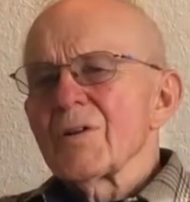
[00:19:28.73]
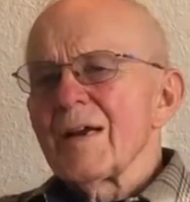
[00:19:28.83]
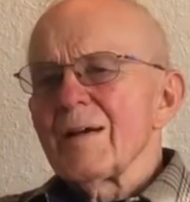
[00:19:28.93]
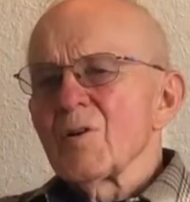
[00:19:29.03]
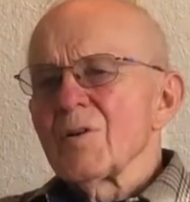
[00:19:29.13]
Oh, the
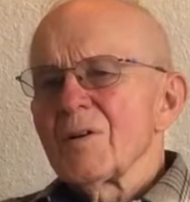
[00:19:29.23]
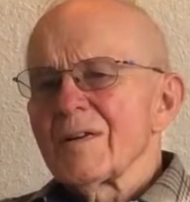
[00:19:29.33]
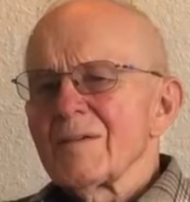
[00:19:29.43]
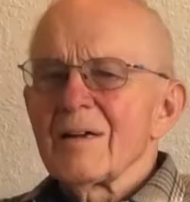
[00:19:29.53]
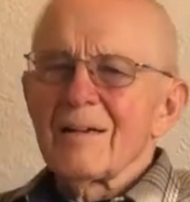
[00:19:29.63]
neighborhood,
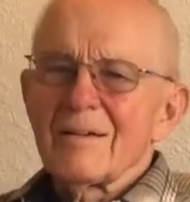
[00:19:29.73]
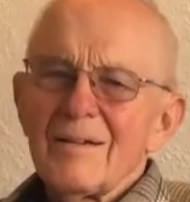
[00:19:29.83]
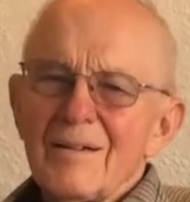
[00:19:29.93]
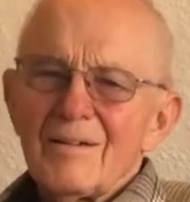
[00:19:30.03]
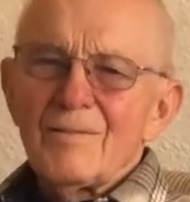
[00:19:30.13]
yeah.
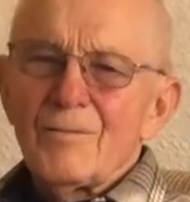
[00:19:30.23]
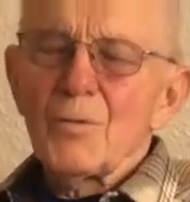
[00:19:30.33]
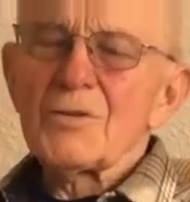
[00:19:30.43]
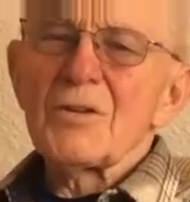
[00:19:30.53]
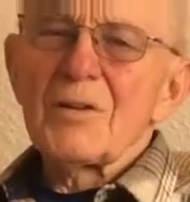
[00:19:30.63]

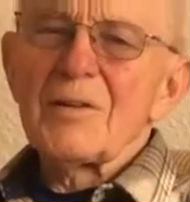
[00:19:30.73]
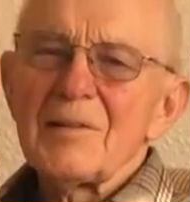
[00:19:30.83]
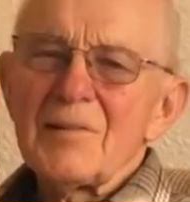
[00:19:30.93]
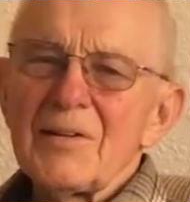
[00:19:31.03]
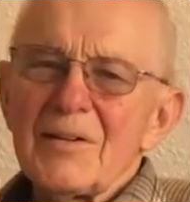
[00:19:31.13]
Fortunately,
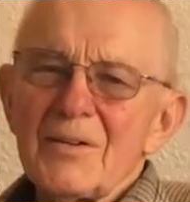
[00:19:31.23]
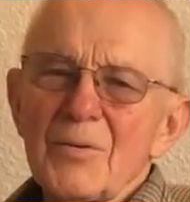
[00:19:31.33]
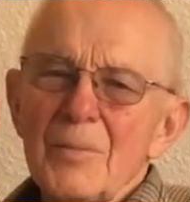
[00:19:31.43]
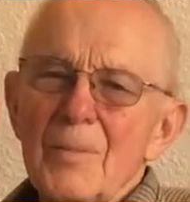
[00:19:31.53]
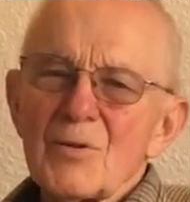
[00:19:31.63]
Linda
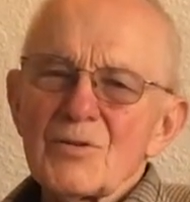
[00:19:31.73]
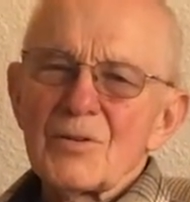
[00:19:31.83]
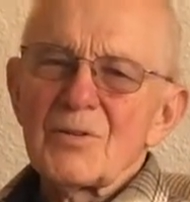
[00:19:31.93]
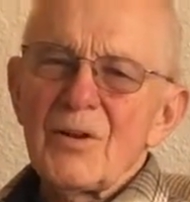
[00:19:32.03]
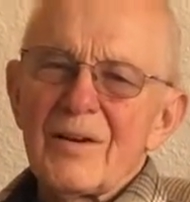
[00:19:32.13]
remembers
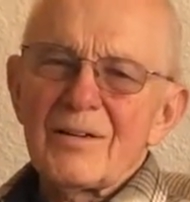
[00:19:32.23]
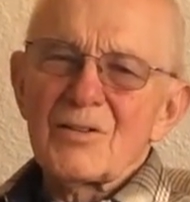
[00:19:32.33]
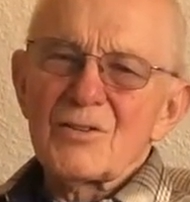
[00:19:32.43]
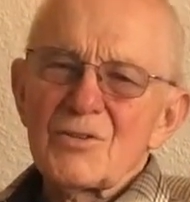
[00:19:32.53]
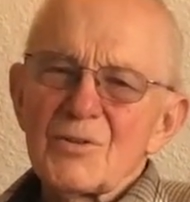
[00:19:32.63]
a lot of
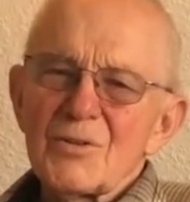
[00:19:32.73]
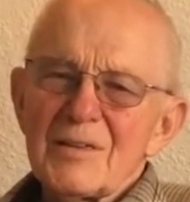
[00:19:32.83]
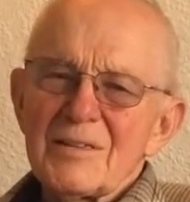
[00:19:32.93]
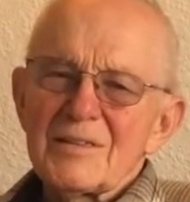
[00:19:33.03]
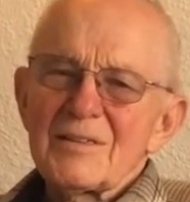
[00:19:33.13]
the
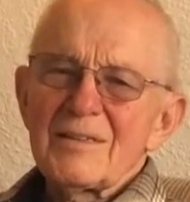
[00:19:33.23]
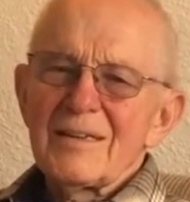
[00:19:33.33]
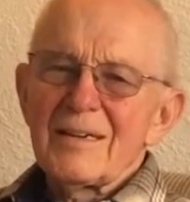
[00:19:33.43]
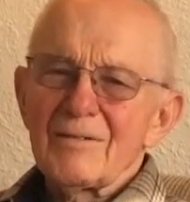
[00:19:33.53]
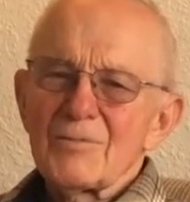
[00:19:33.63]
stories
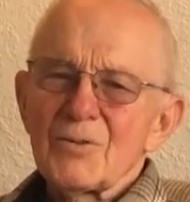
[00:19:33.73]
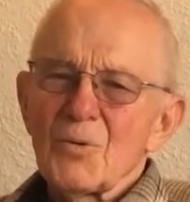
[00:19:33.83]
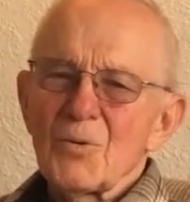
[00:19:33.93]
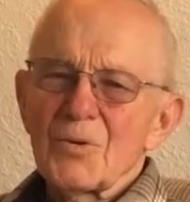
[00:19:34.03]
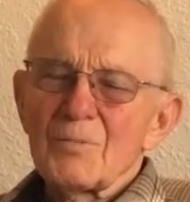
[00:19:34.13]
I've
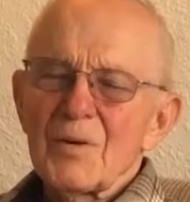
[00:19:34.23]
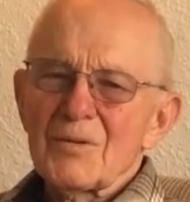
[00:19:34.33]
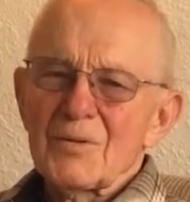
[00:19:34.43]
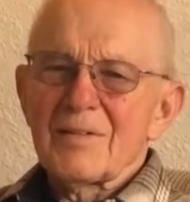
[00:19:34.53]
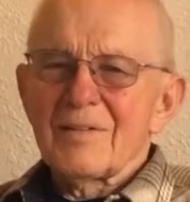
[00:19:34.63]
told
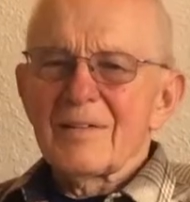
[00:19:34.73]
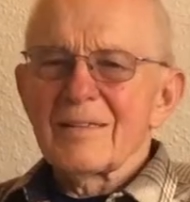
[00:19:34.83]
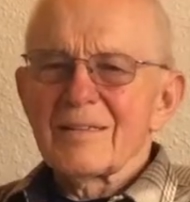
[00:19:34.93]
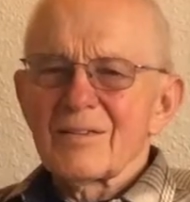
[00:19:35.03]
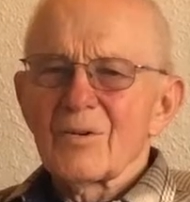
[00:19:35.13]
about
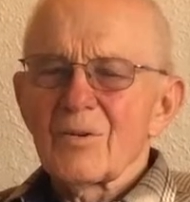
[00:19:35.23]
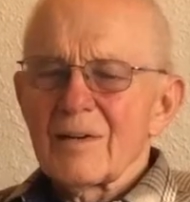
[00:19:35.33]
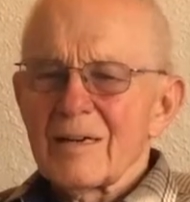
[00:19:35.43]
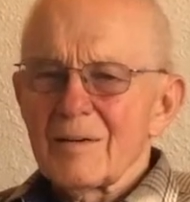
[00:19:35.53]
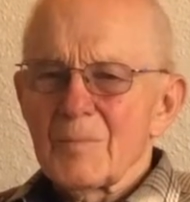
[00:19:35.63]
things
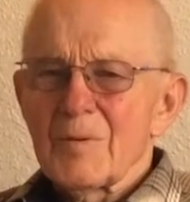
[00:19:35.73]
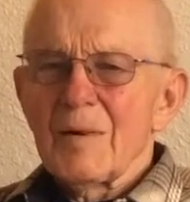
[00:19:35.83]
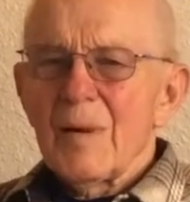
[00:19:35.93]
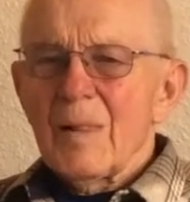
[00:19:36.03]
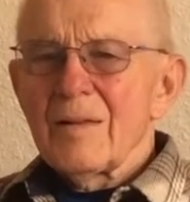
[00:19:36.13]
growing up,
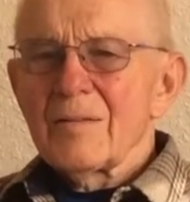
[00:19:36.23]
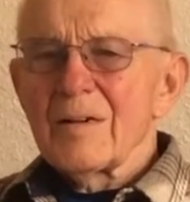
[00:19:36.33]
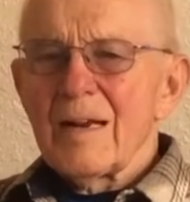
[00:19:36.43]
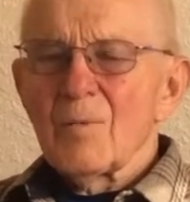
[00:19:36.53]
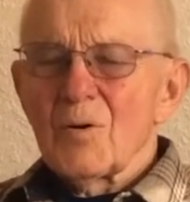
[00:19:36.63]
the
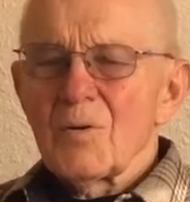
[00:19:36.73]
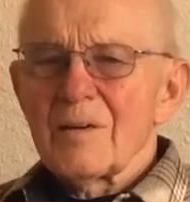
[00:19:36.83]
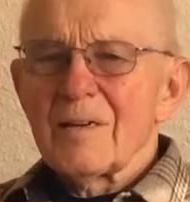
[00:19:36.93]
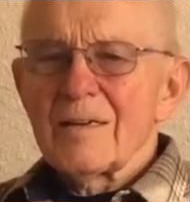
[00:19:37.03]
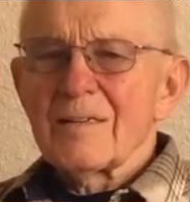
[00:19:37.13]

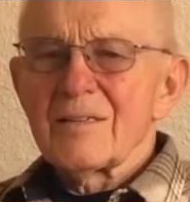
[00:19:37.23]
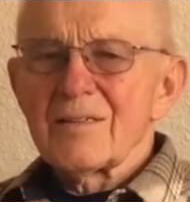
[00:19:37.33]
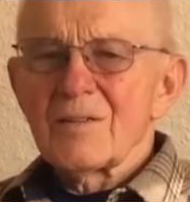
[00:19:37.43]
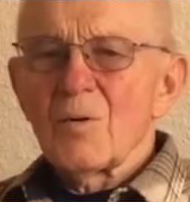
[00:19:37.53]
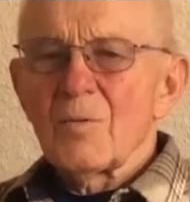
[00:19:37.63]
neighborhood
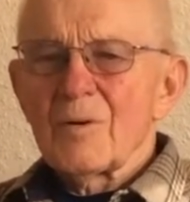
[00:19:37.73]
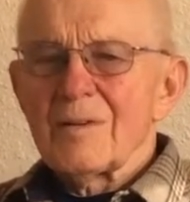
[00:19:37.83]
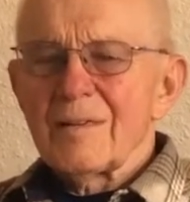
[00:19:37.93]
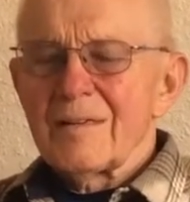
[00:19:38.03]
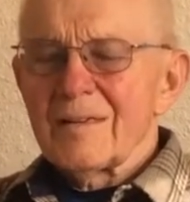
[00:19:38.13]
kids and what we
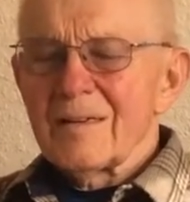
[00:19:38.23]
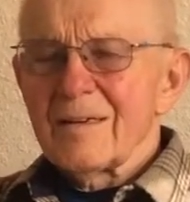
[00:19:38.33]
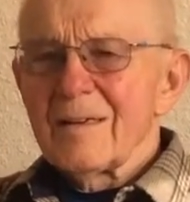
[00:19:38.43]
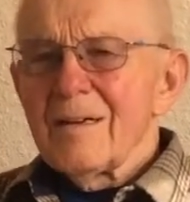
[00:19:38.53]
did there.